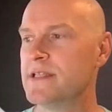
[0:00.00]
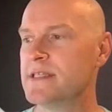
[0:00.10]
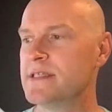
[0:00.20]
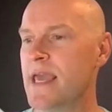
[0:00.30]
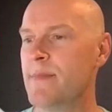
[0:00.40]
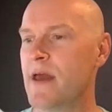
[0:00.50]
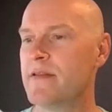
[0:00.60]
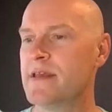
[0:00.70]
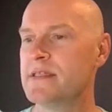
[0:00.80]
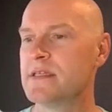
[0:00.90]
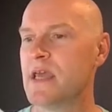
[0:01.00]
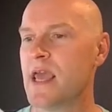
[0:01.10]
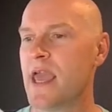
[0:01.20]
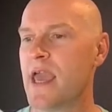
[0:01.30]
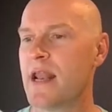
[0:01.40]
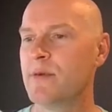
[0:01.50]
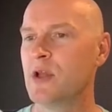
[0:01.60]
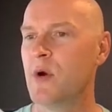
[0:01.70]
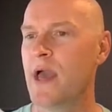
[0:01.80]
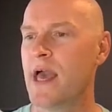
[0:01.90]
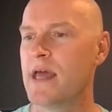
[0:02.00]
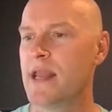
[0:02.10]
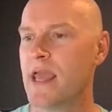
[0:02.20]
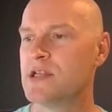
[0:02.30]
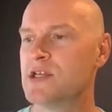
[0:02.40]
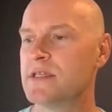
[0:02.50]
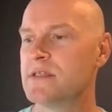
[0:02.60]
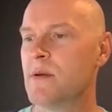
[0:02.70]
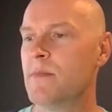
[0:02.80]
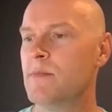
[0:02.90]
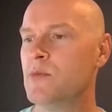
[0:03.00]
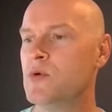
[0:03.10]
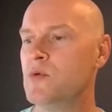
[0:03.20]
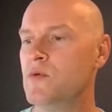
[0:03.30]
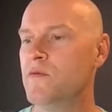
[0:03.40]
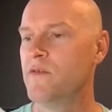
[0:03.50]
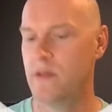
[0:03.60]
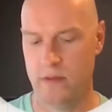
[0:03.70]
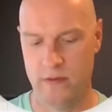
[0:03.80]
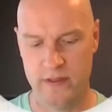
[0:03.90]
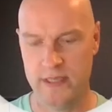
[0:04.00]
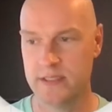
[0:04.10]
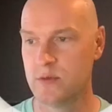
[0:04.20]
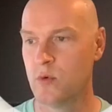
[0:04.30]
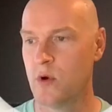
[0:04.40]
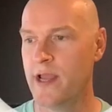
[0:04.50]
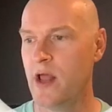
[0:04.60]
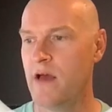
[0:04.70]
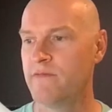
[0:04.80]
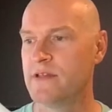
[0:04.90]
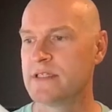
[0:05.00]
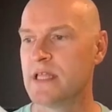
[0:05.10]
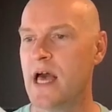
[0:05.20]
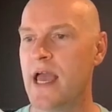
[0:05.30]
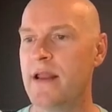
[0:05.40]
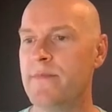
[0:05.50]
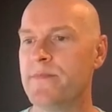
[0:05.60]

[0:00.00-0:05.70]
escape out of this, and I'm gonna go ahead and just move this right off the slide.